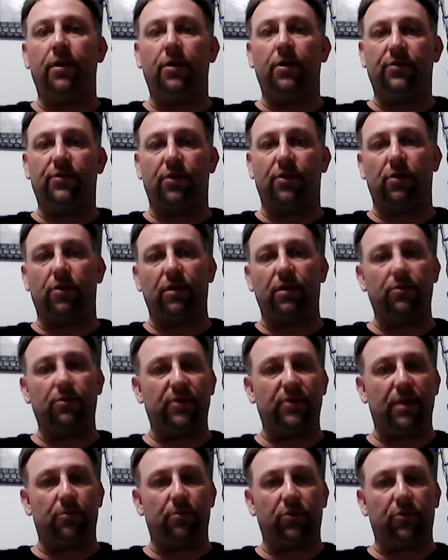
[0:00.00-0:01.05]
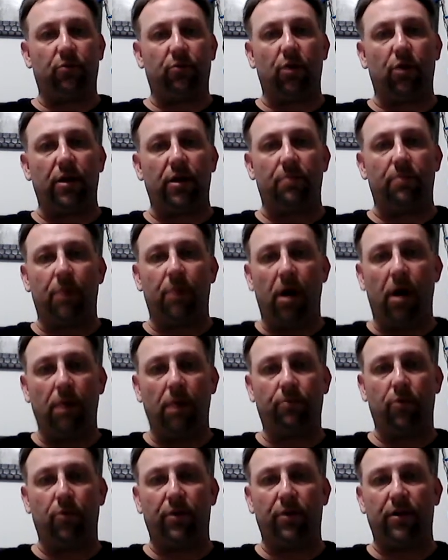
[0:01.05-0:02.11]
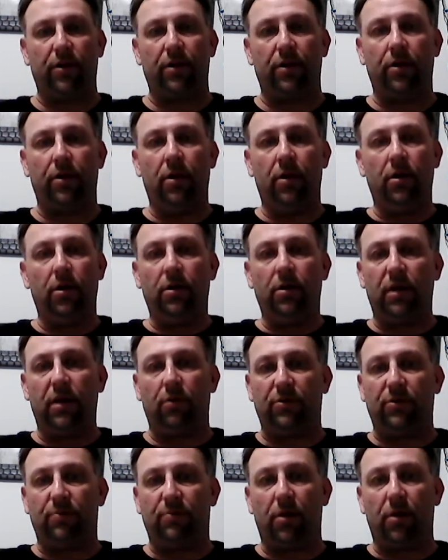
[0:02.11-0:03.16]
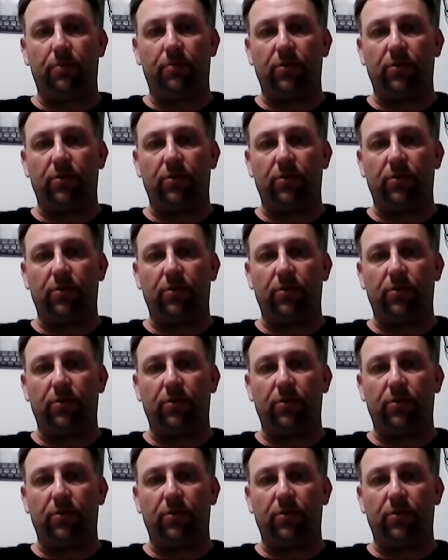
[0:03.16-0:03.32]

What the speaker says: So he was able to run a pump with it that was pumping